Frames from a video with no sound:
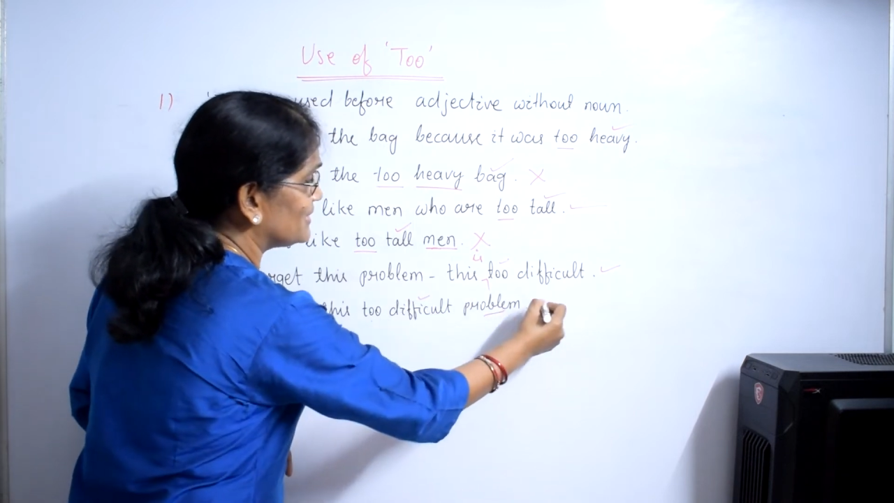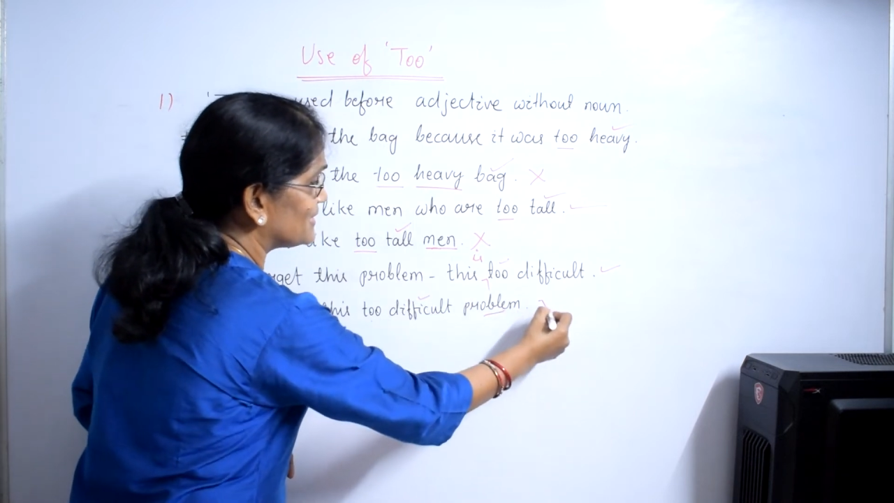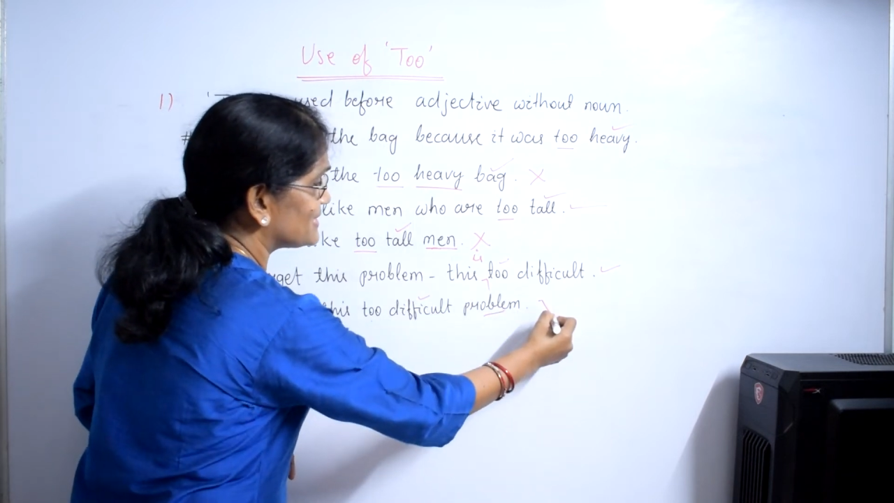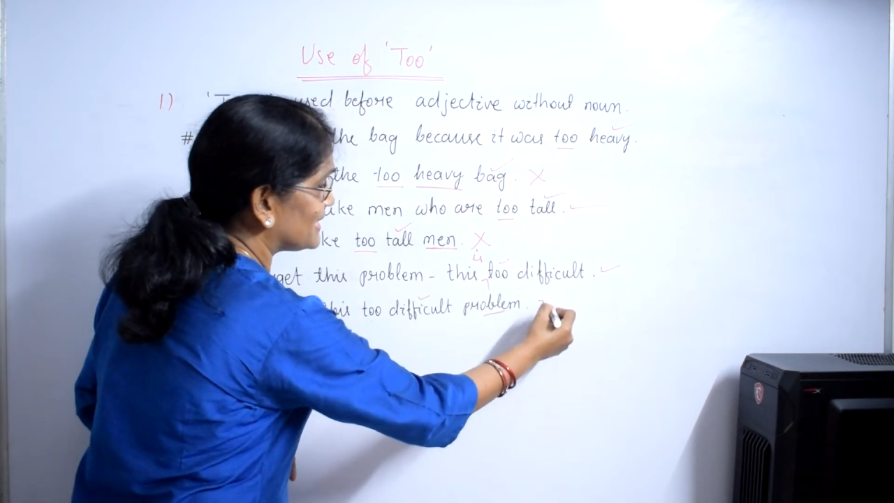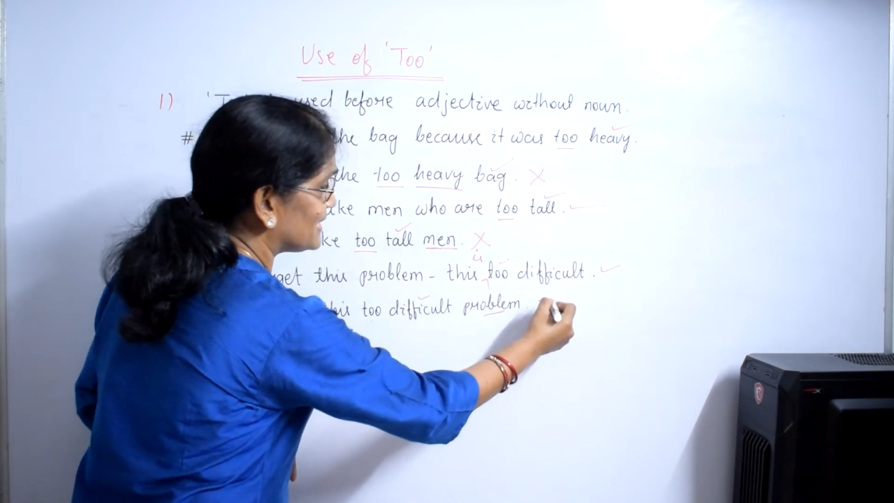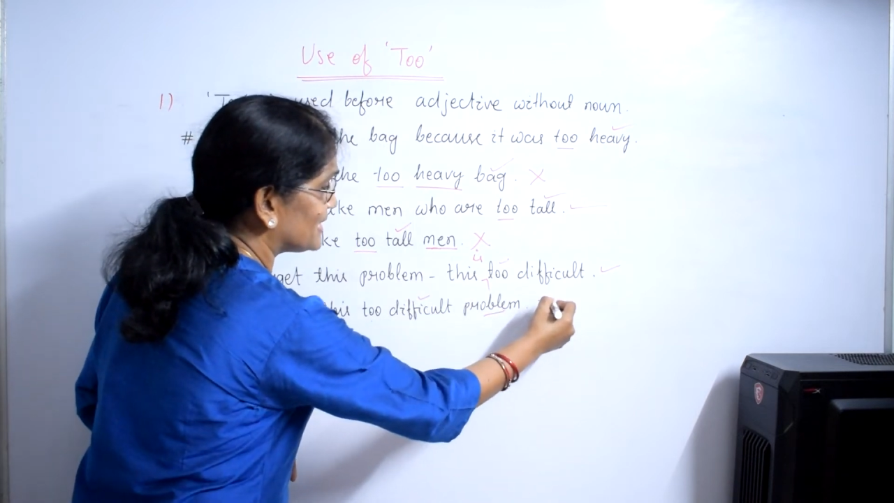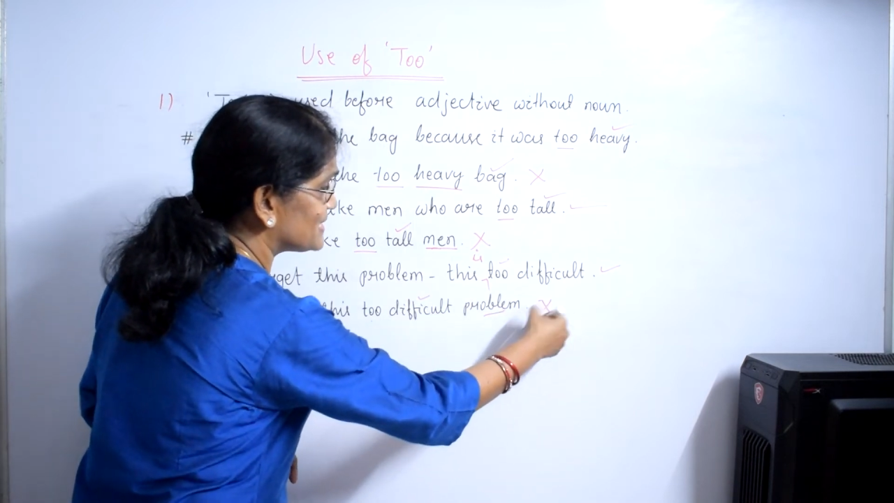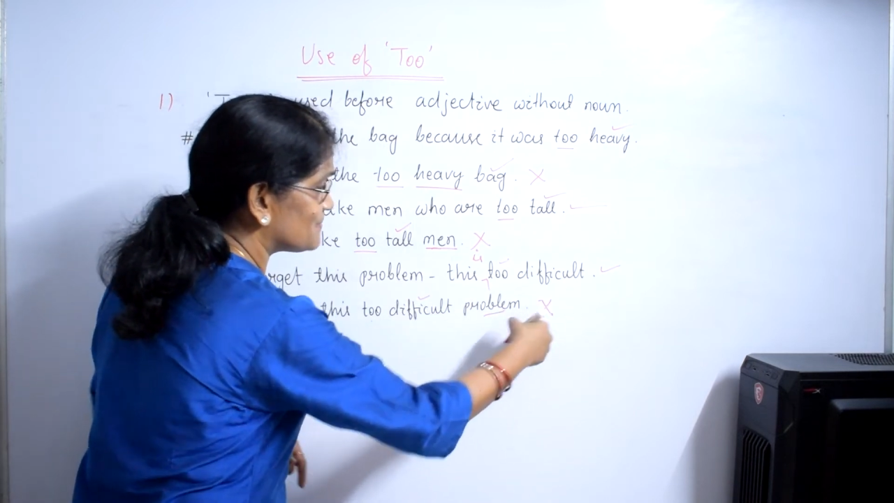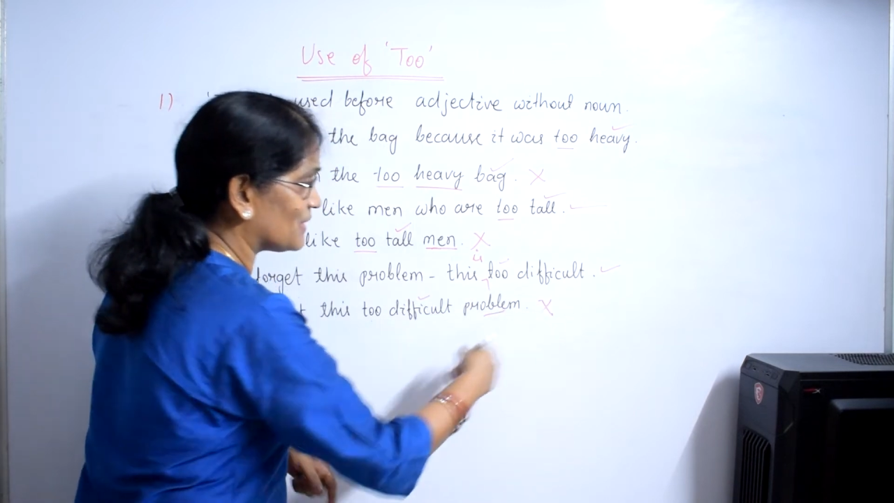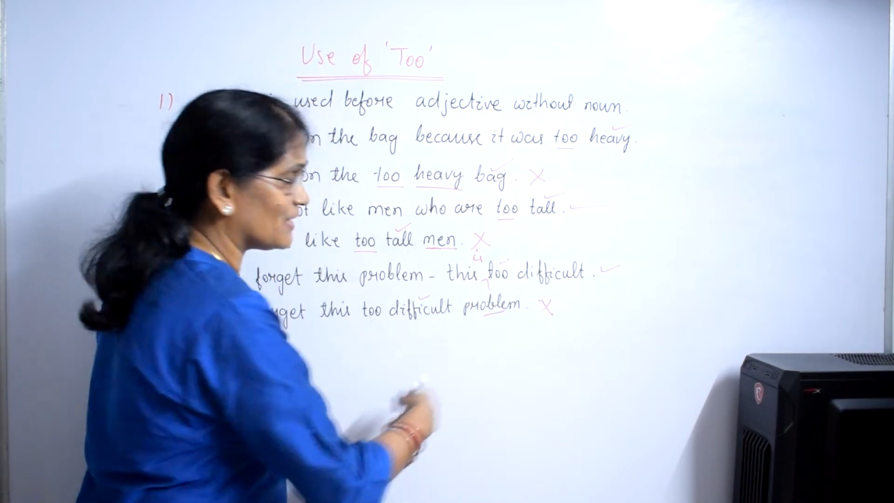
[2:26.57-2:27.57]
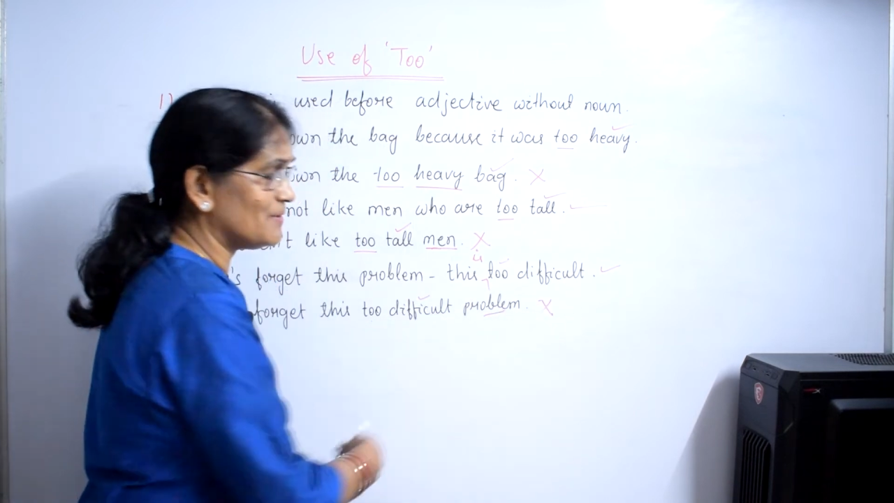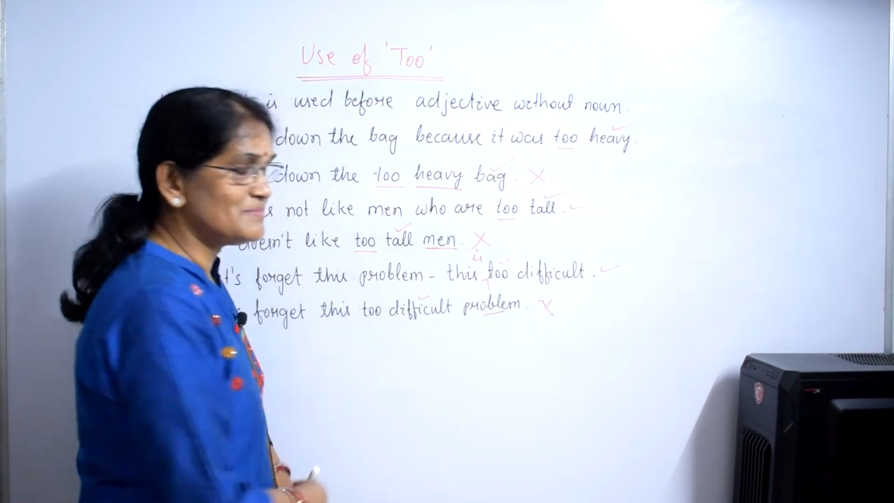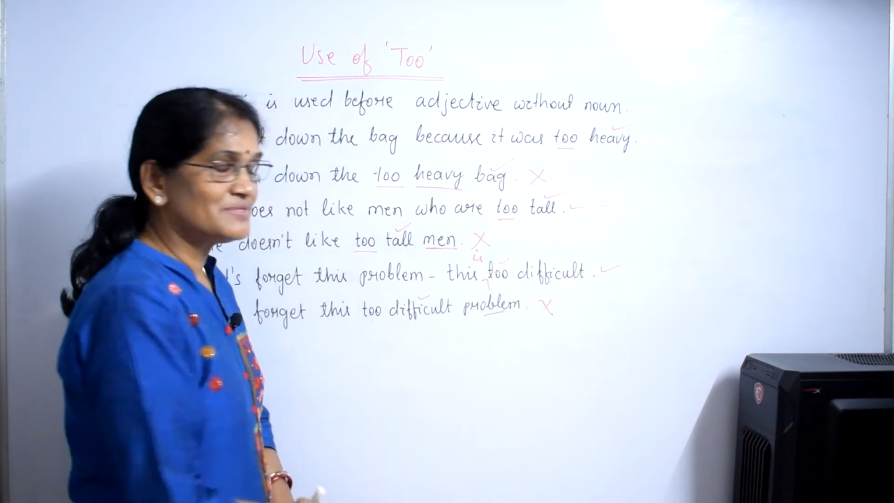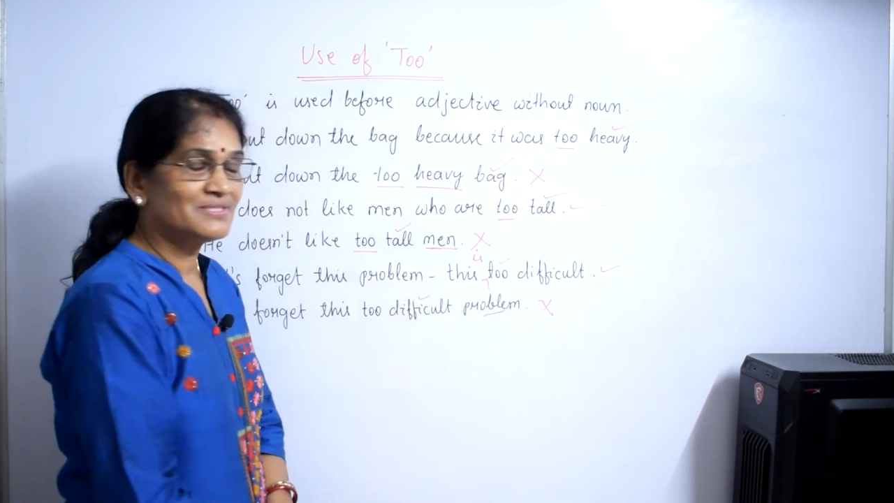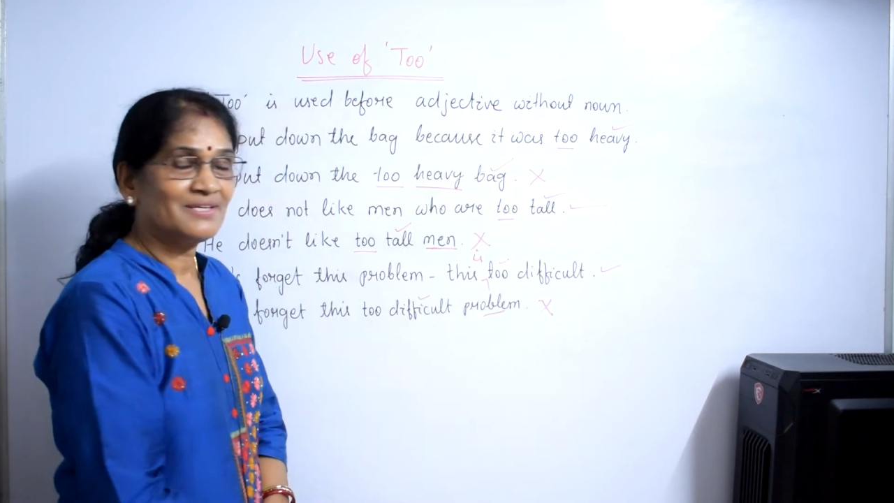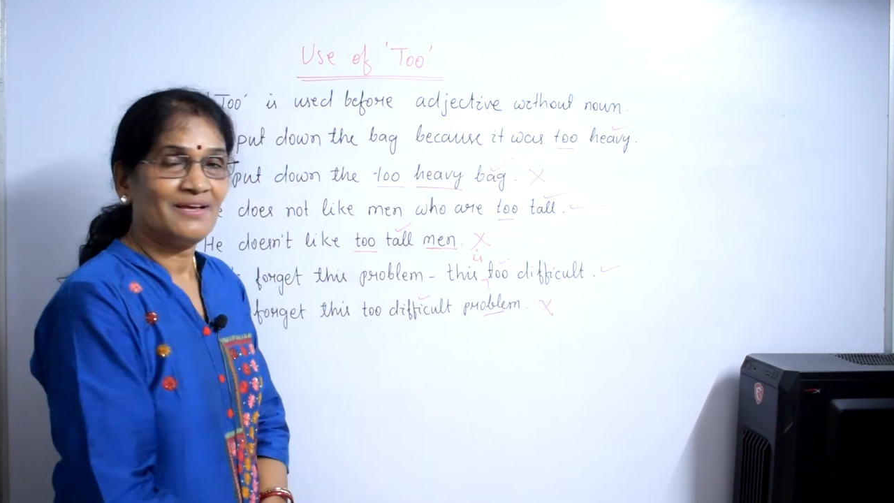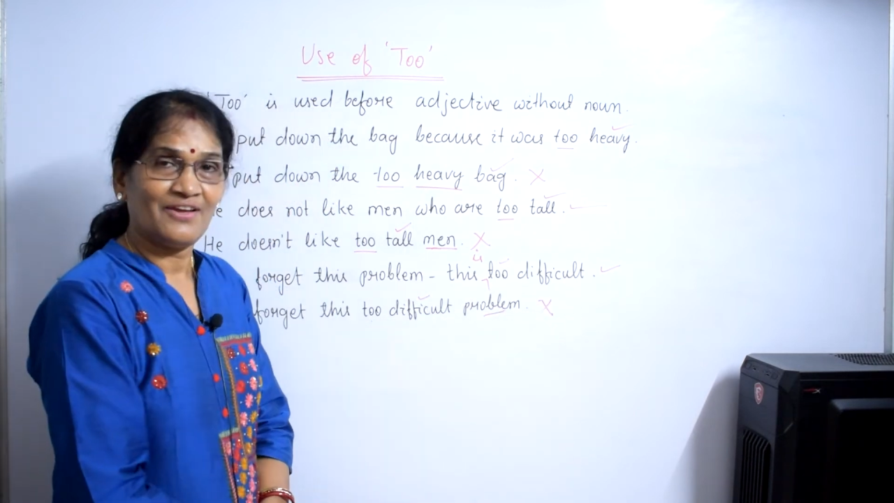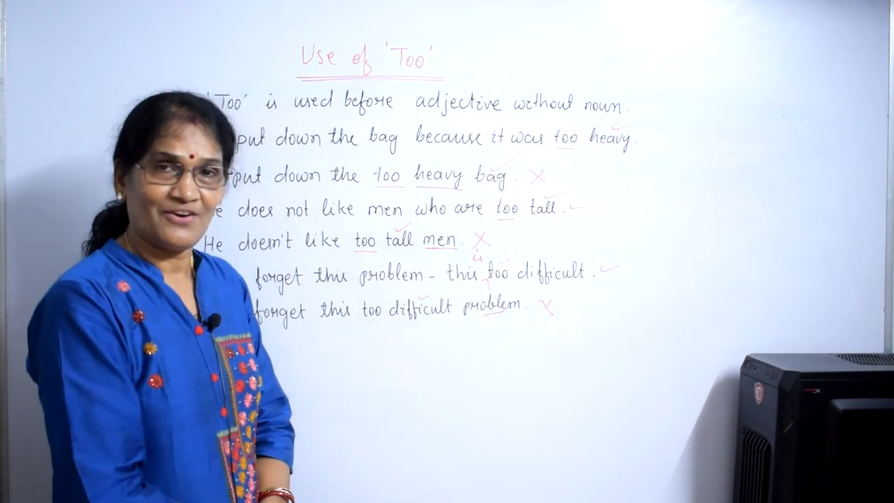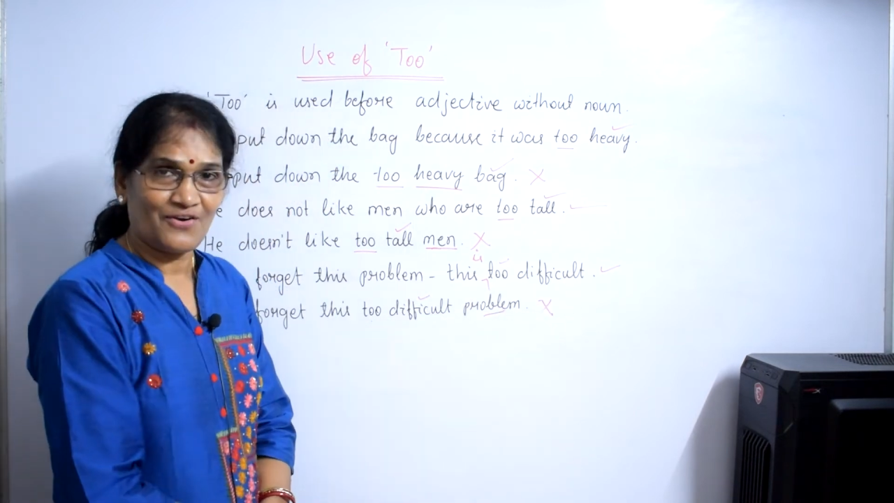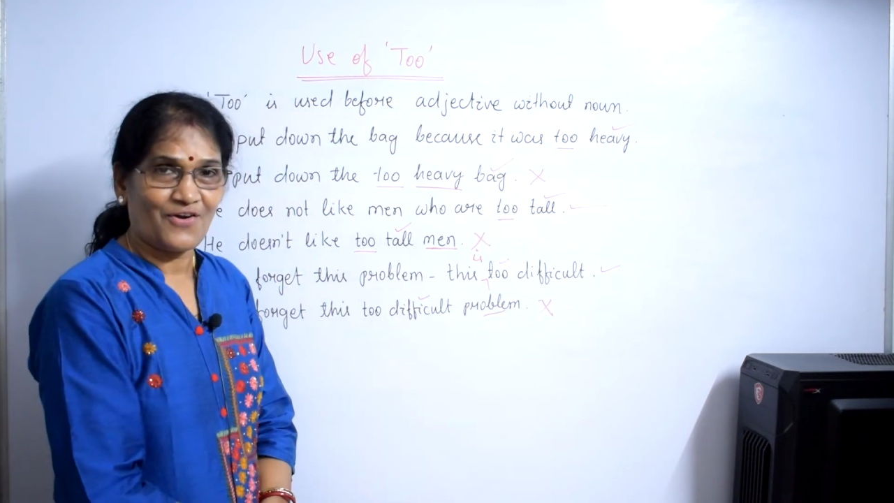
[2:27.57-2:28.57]
the sentence becomes
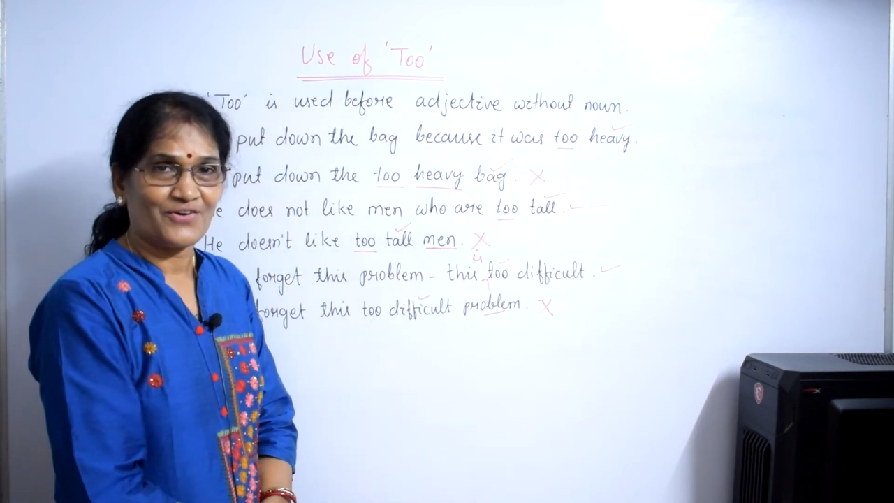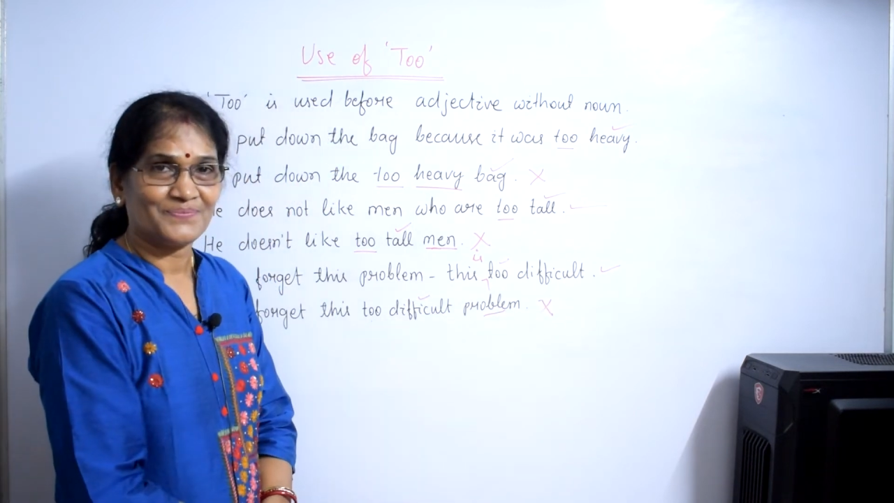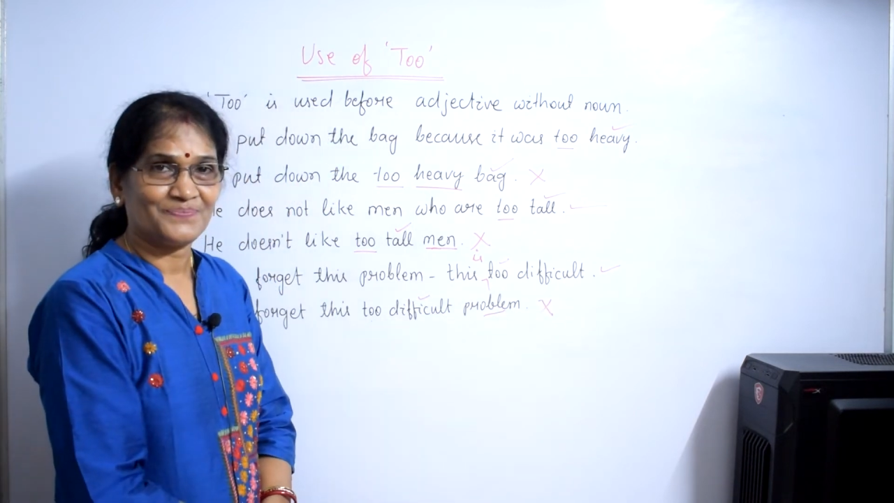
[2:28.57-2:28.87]
wrong.